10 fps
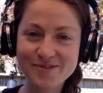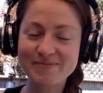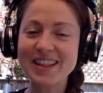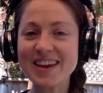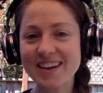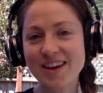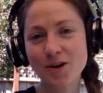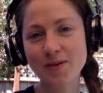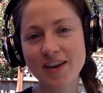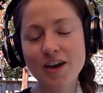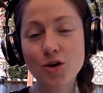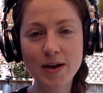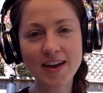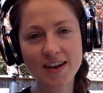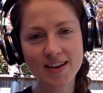Malia here with a
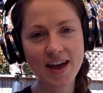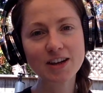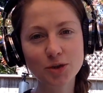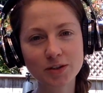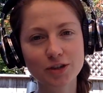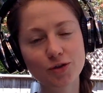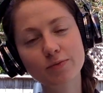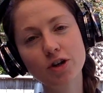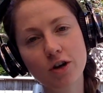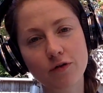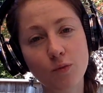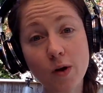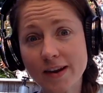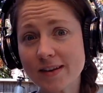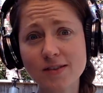quick and casual description of
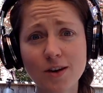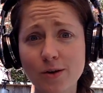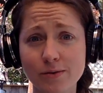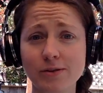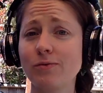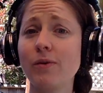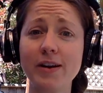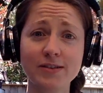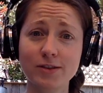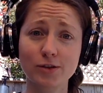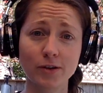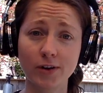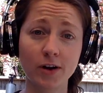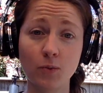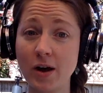what is a host, what is a server,
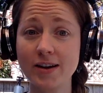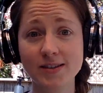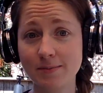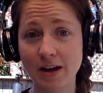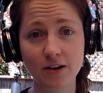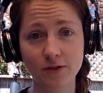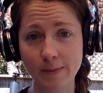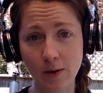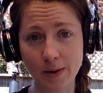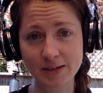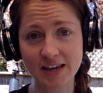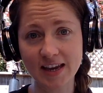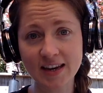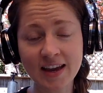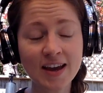and why does it matter for my
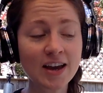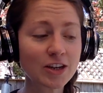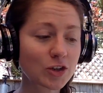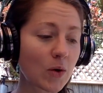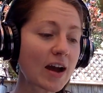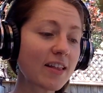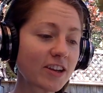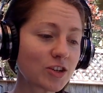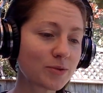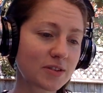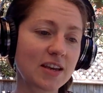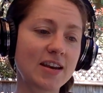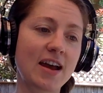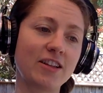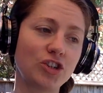website. So I like to use the
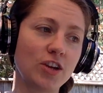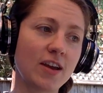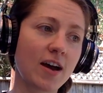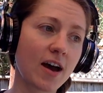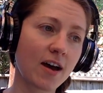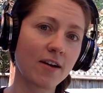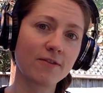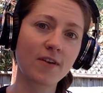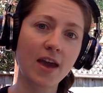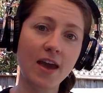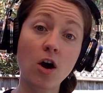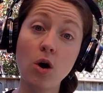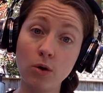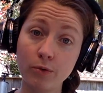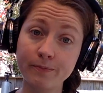analogy of a
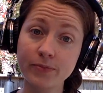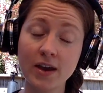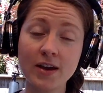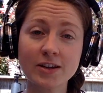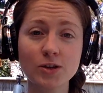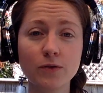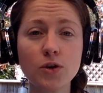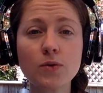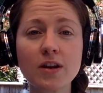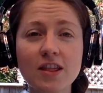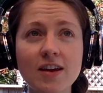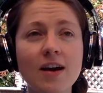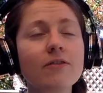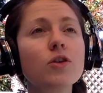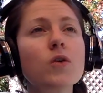home. So if you can think
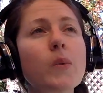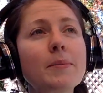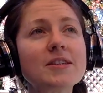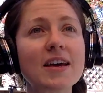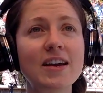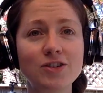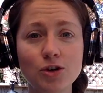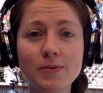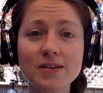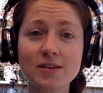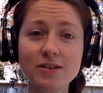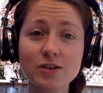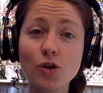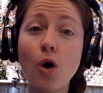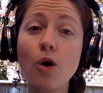of your website as your
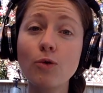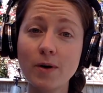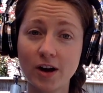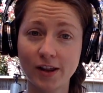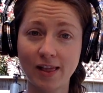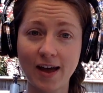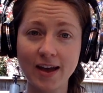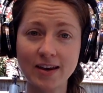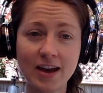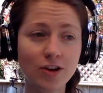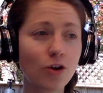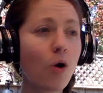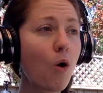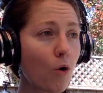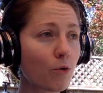business's home online, and your
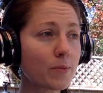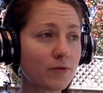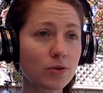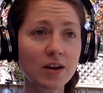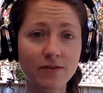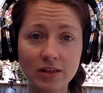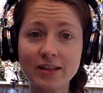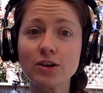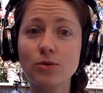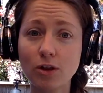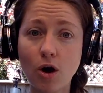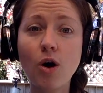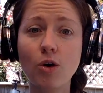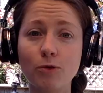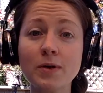home, if you think of a literal
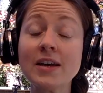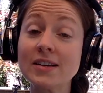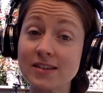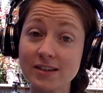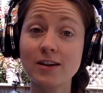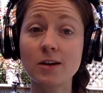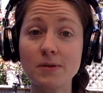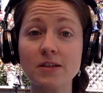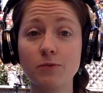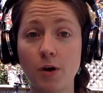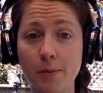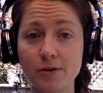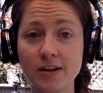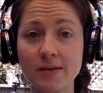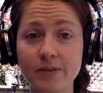home, sits on a piece of
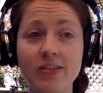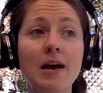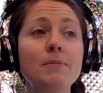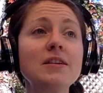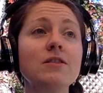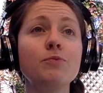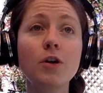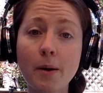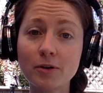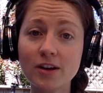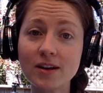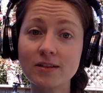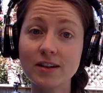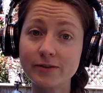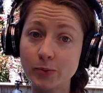property, and that piece of property
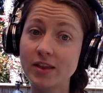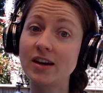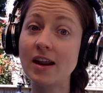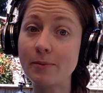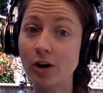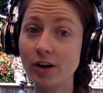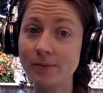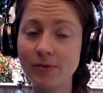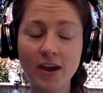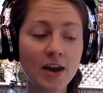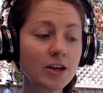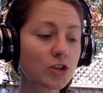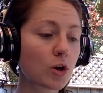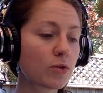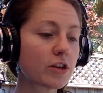lives within a neighborhood.
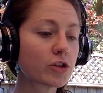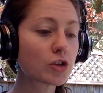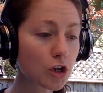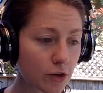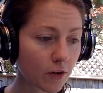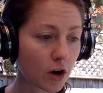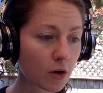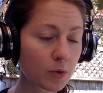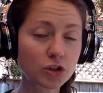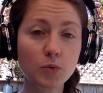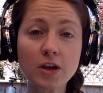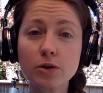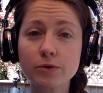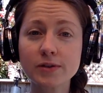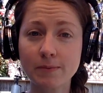So the server, which we
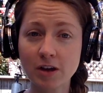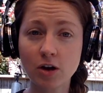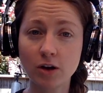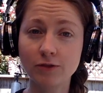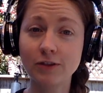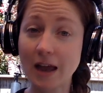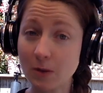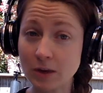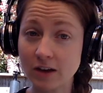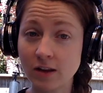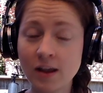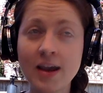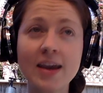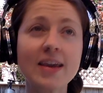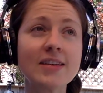use something called Flywheel,
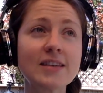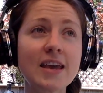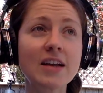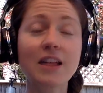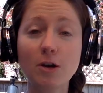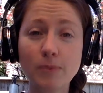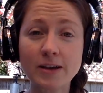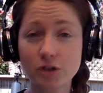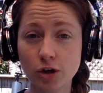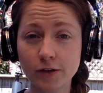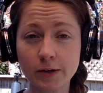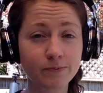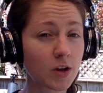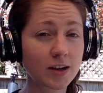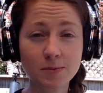is a cloud-based server,
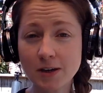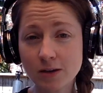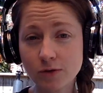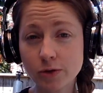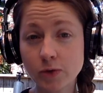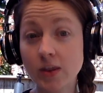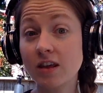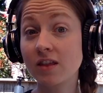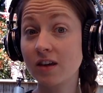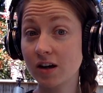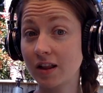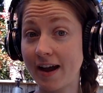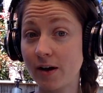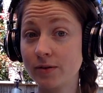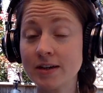not to be confused with the
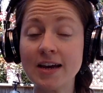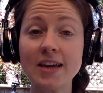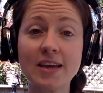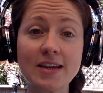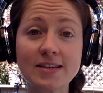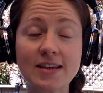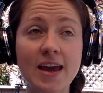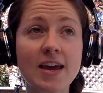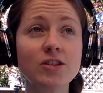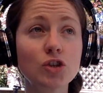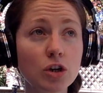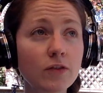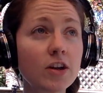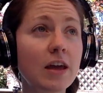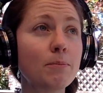cloud. It is a
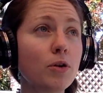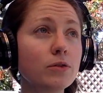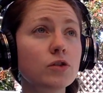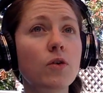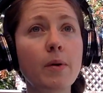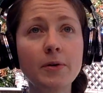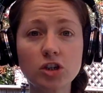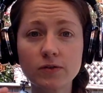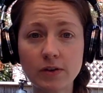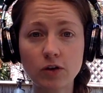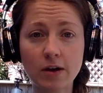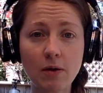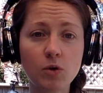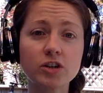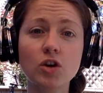server that pulls from a bunch of different
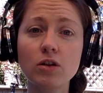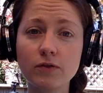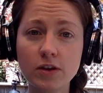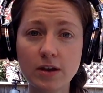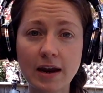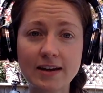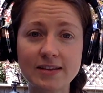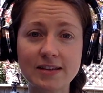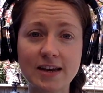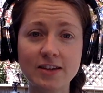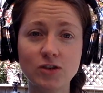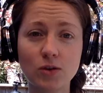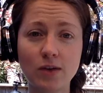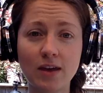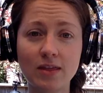networks all over the United States so
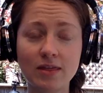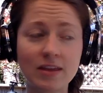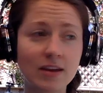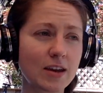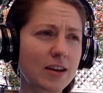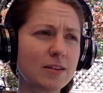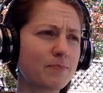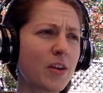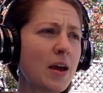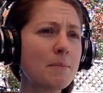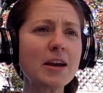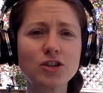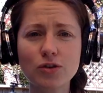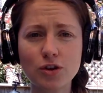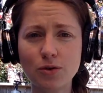that it can make
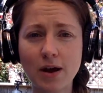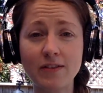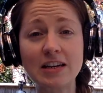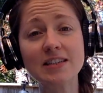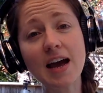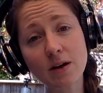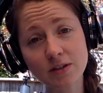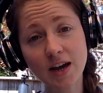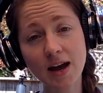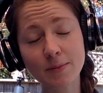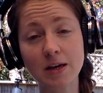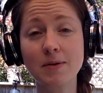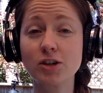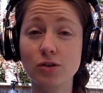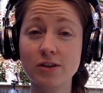sure that you don't have any downtime. It can
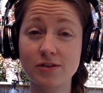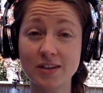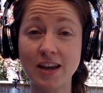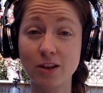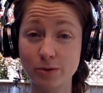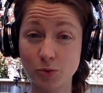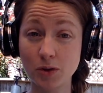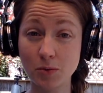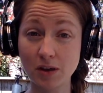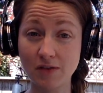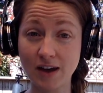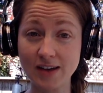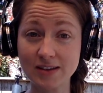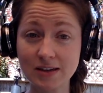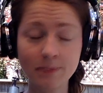make sure that your site loads really, really
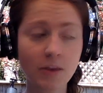fast.